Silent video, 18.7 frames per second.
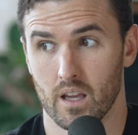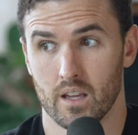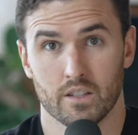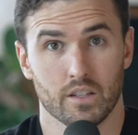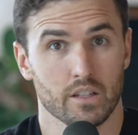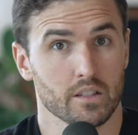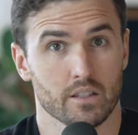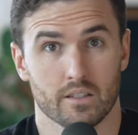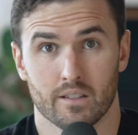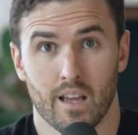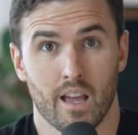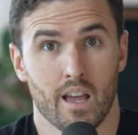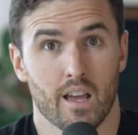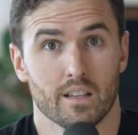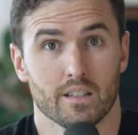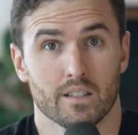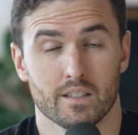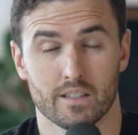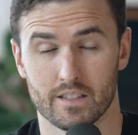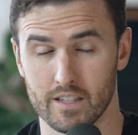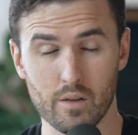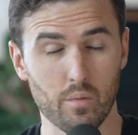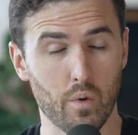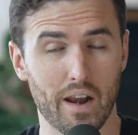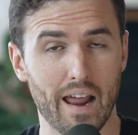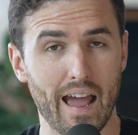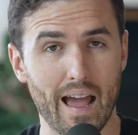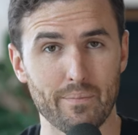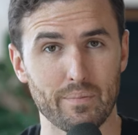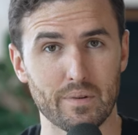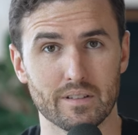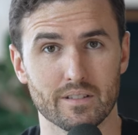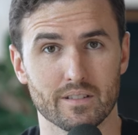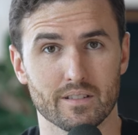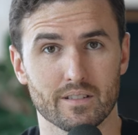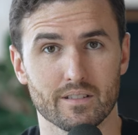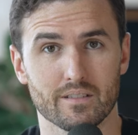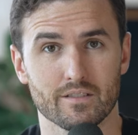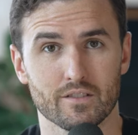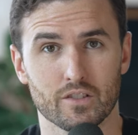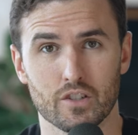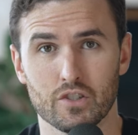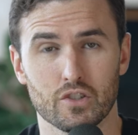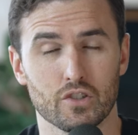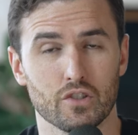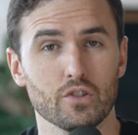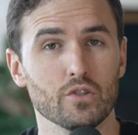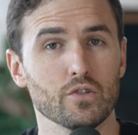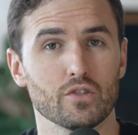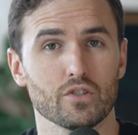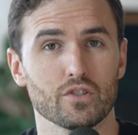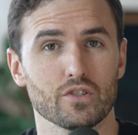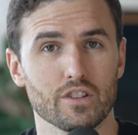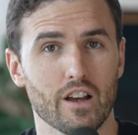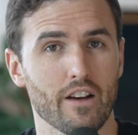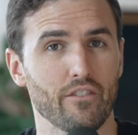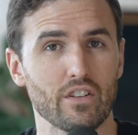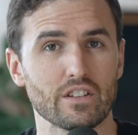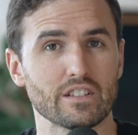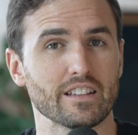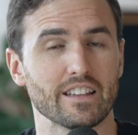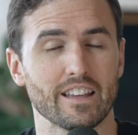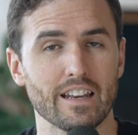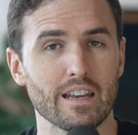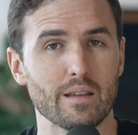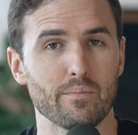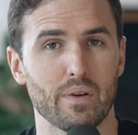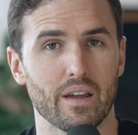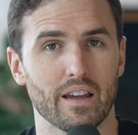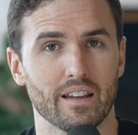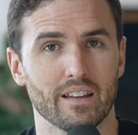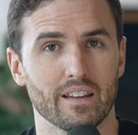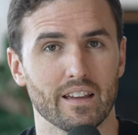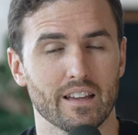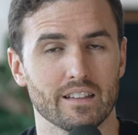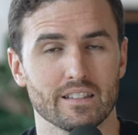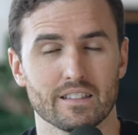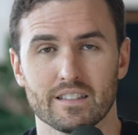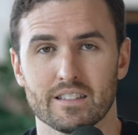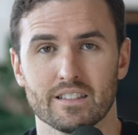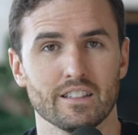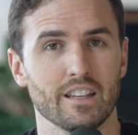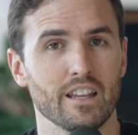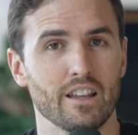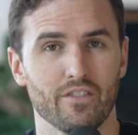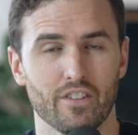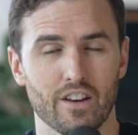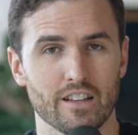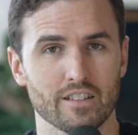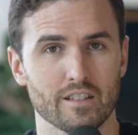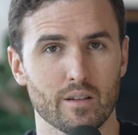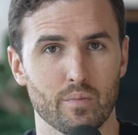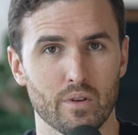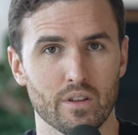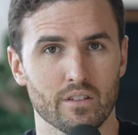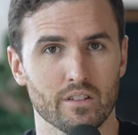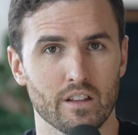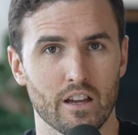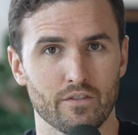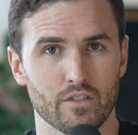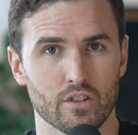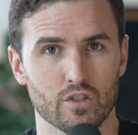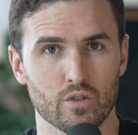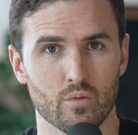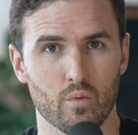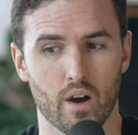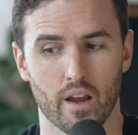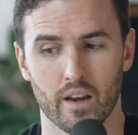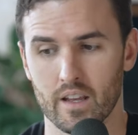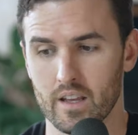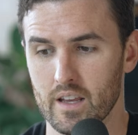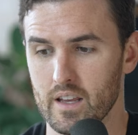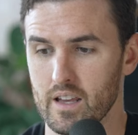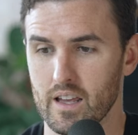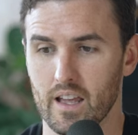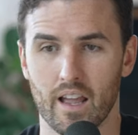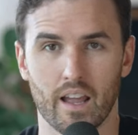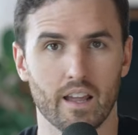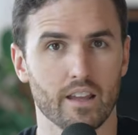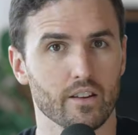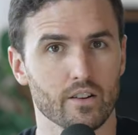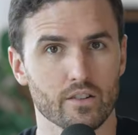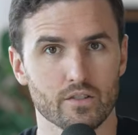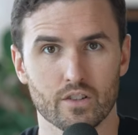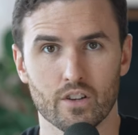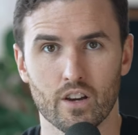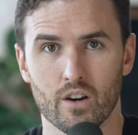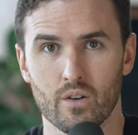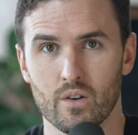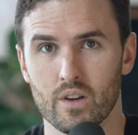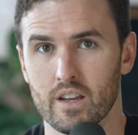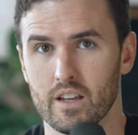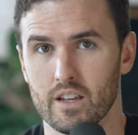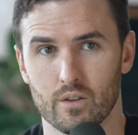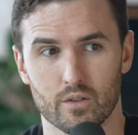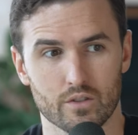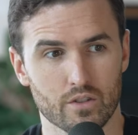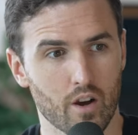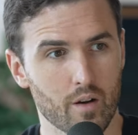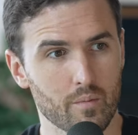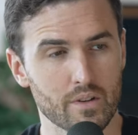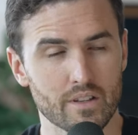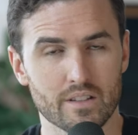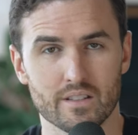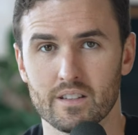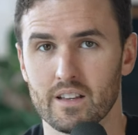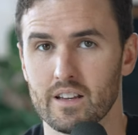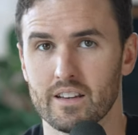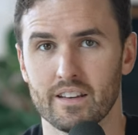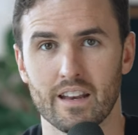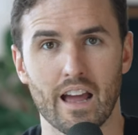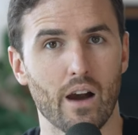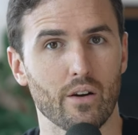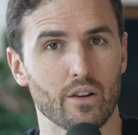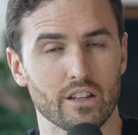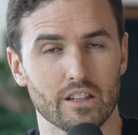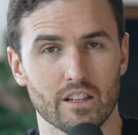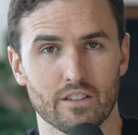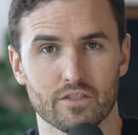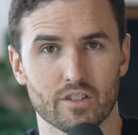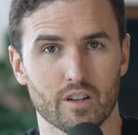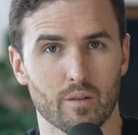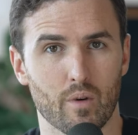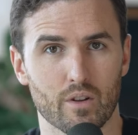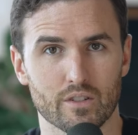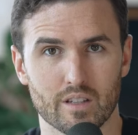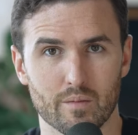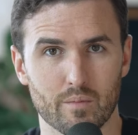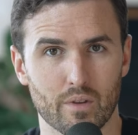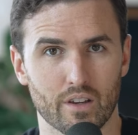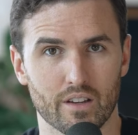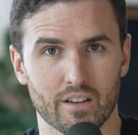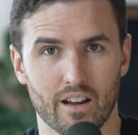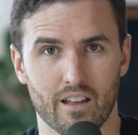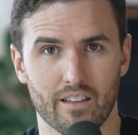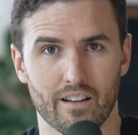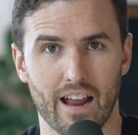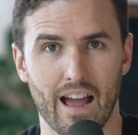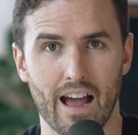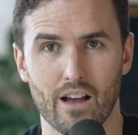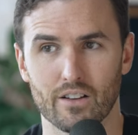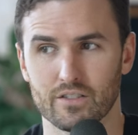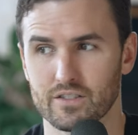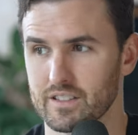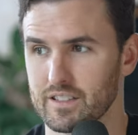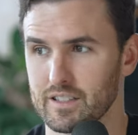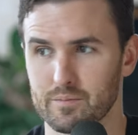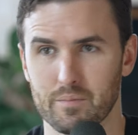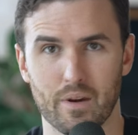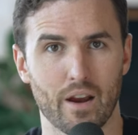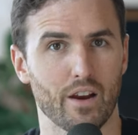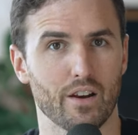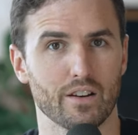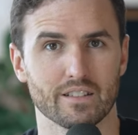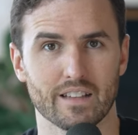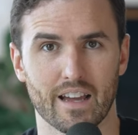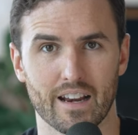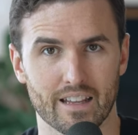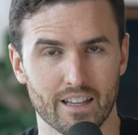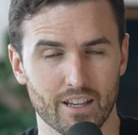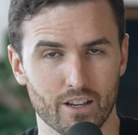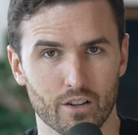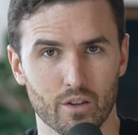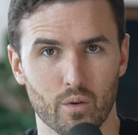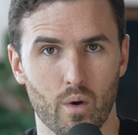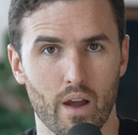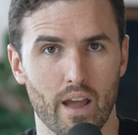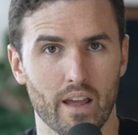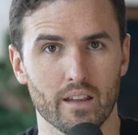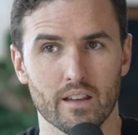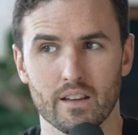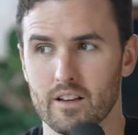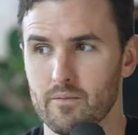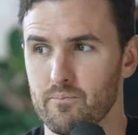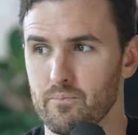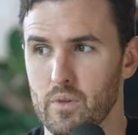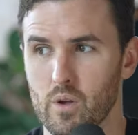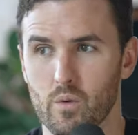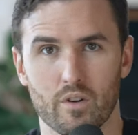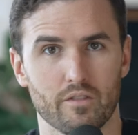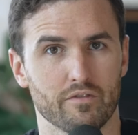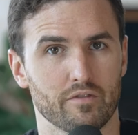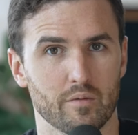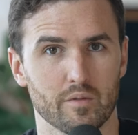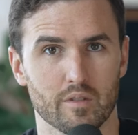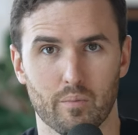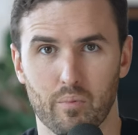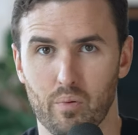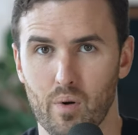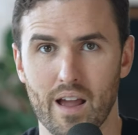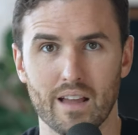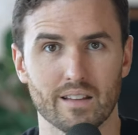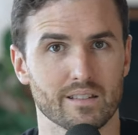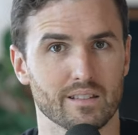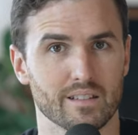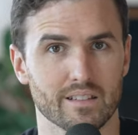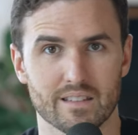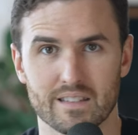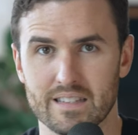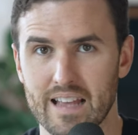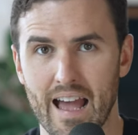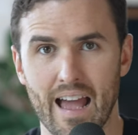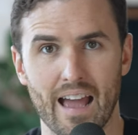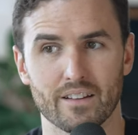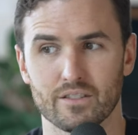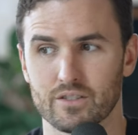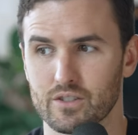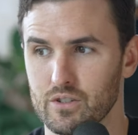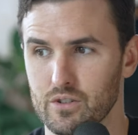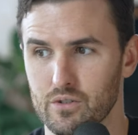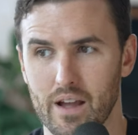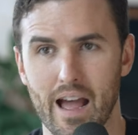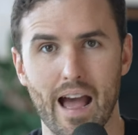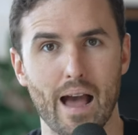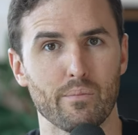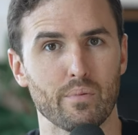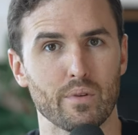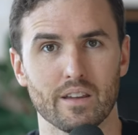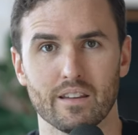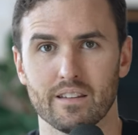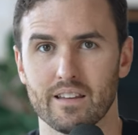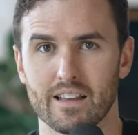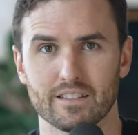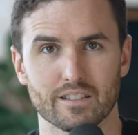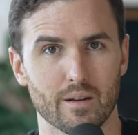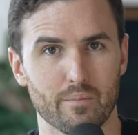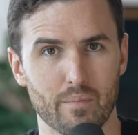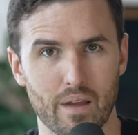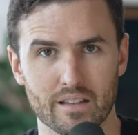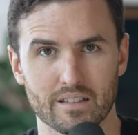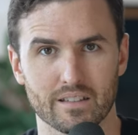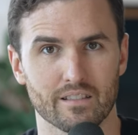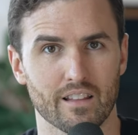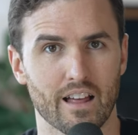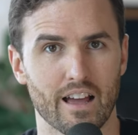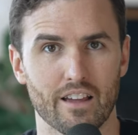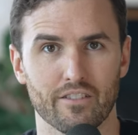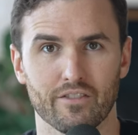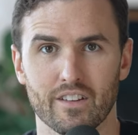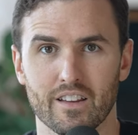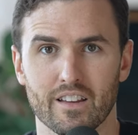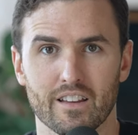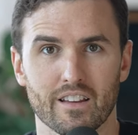and just see what happens. Just use yourself as a guinea pig and see if it ends up being the life that you want. 8 years ago, he was homeless. Now he lives in a multi-million-dollar house and he's married, he's got a kid on the way. He went from depressed and sad to happy, has an amazing life,